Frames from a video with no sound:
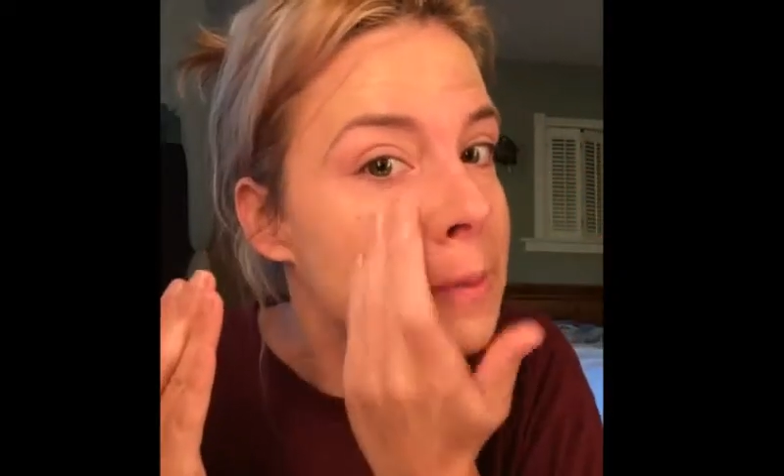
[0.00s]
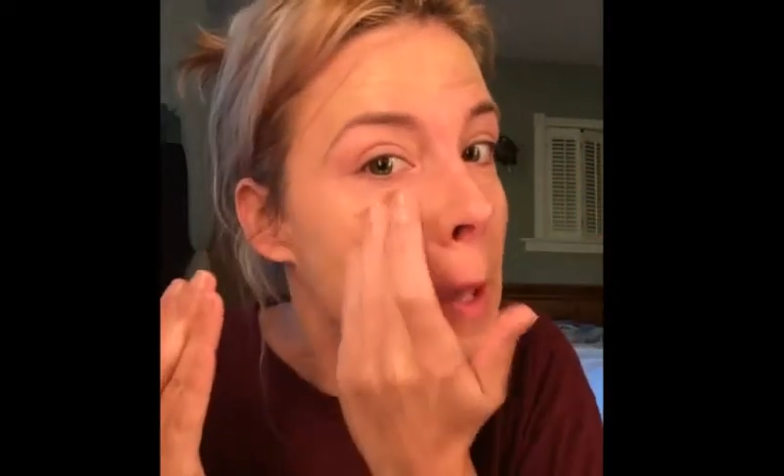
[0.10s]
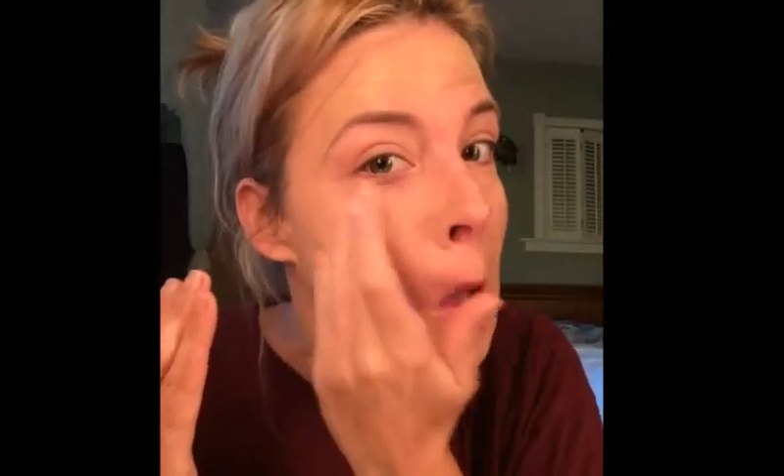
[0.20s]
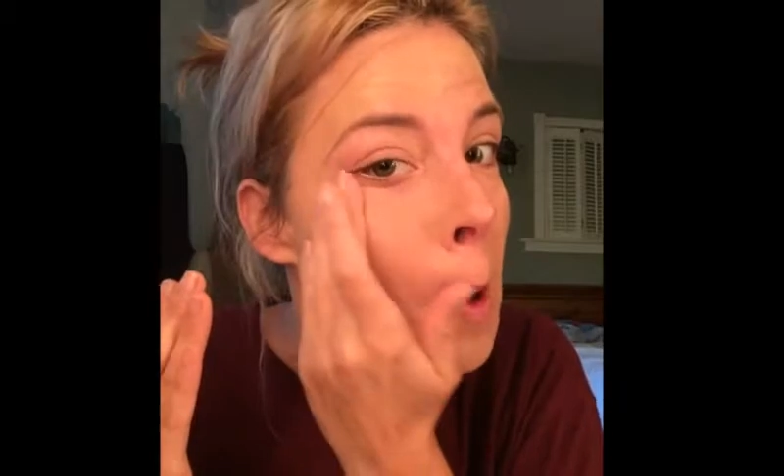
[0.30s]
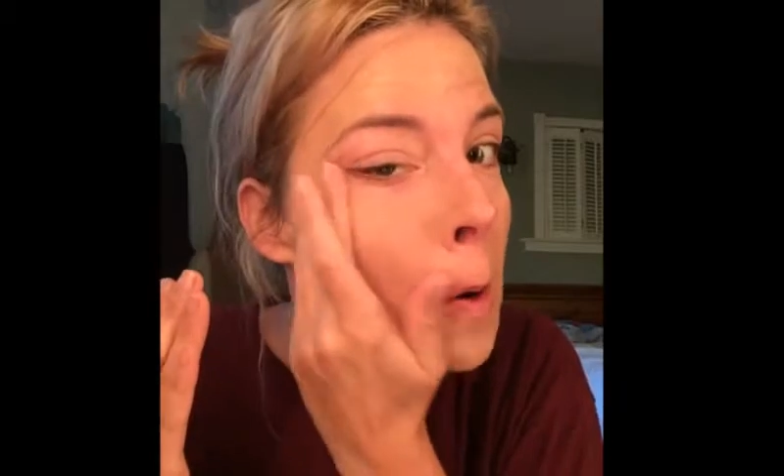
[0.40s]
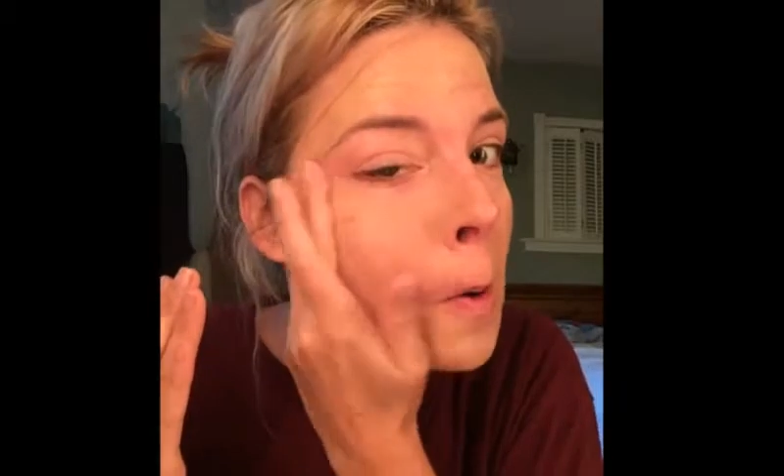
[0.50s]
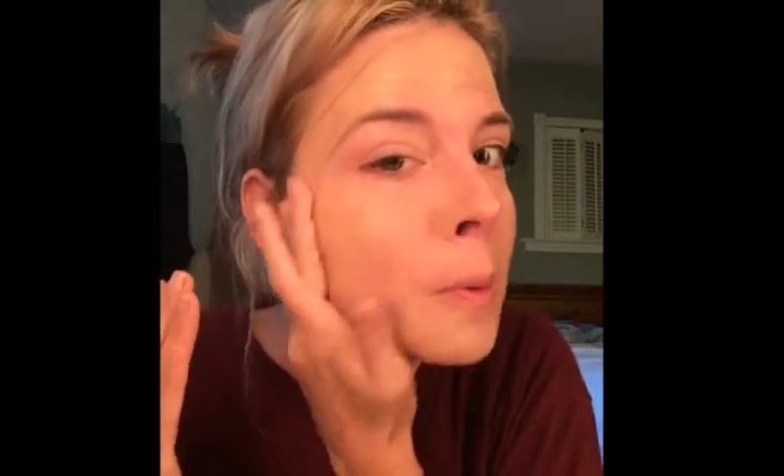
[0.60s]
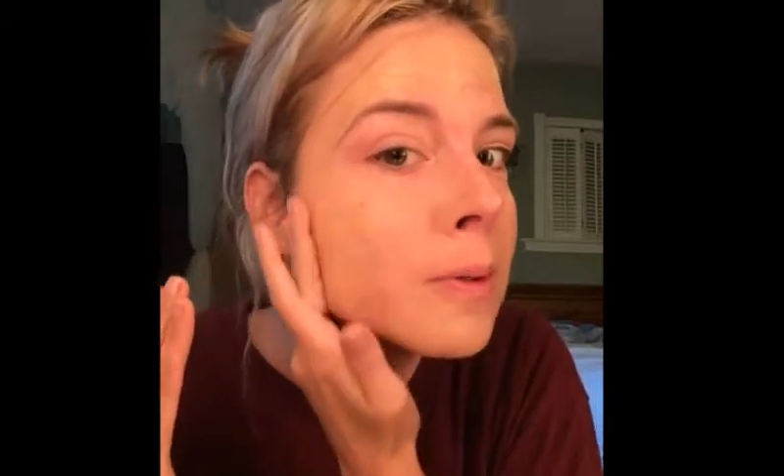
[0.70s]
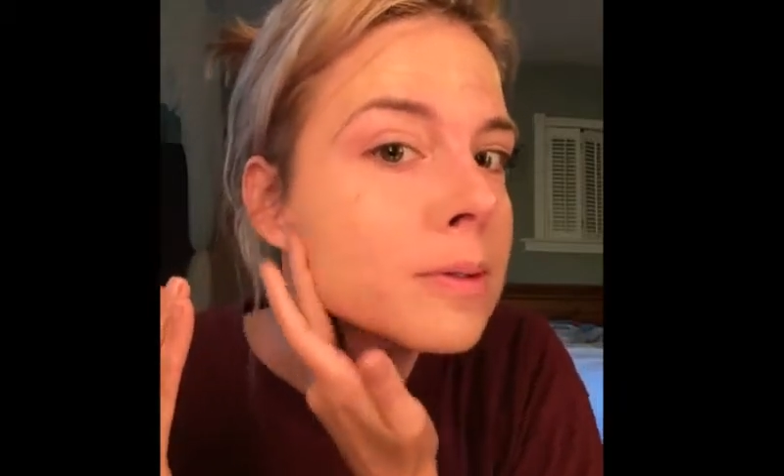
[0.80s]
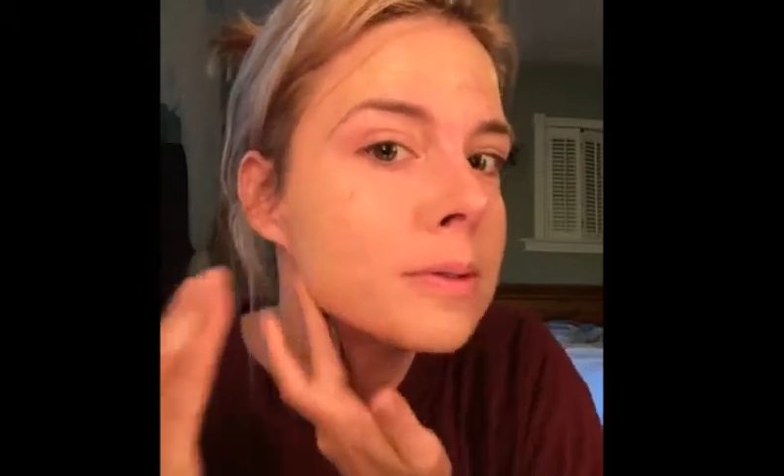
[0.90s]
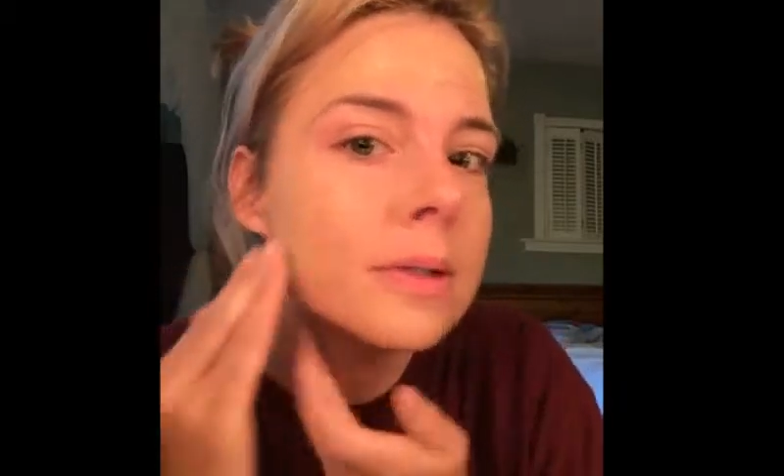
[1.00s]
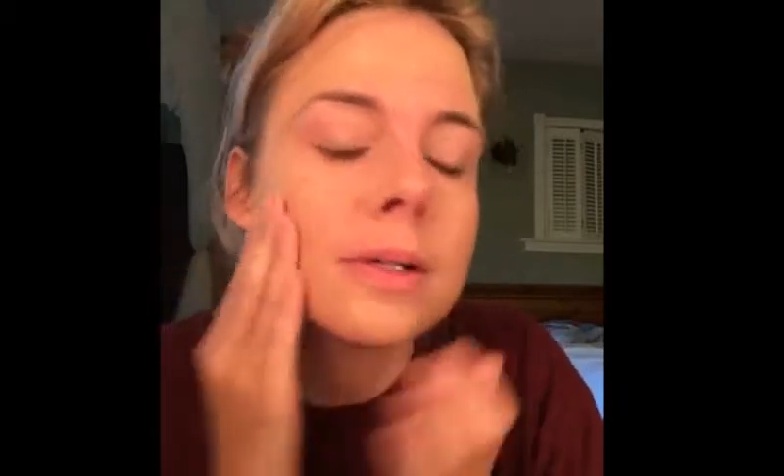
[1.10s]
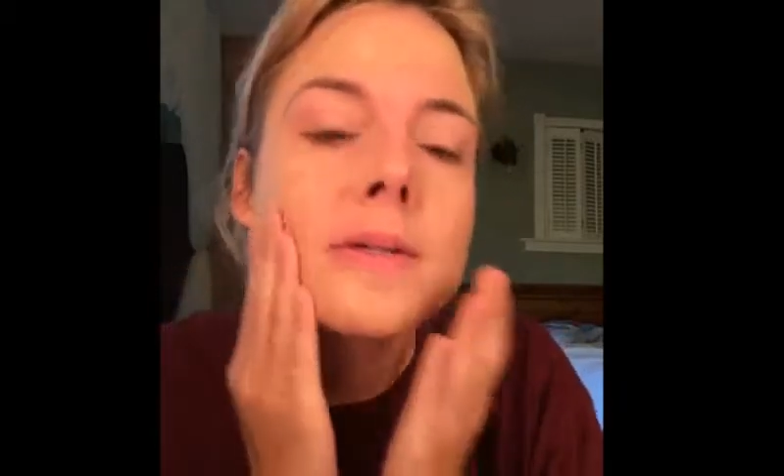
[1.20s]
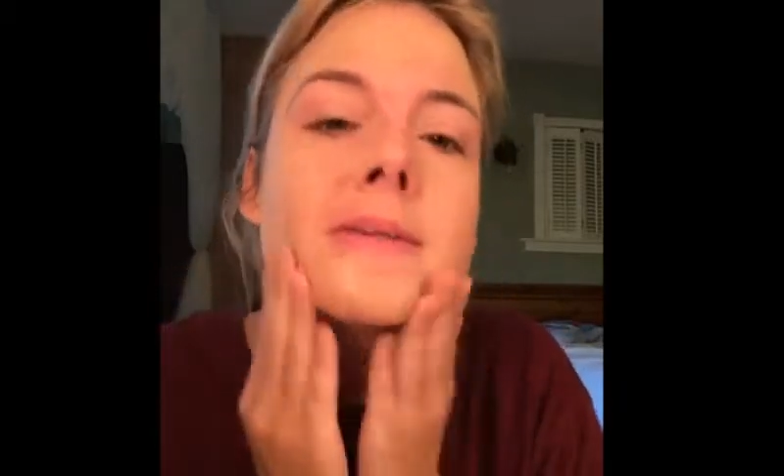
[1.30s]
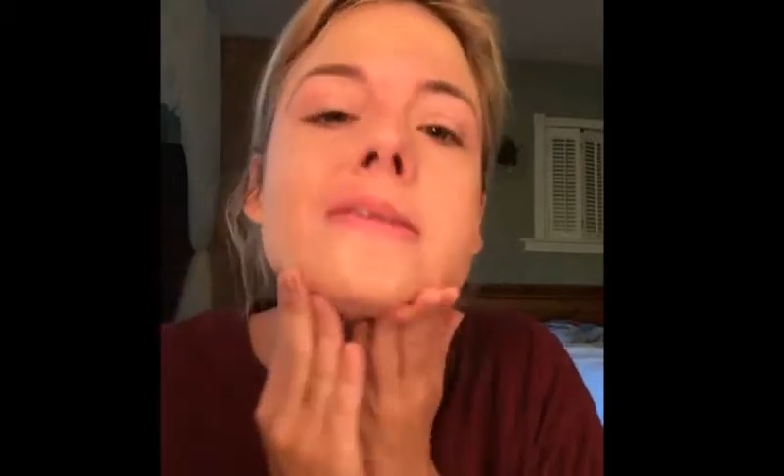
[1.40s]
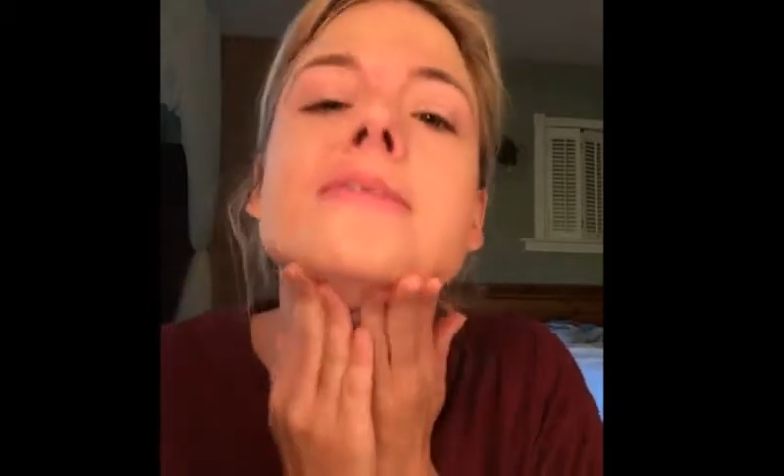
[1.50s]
So, you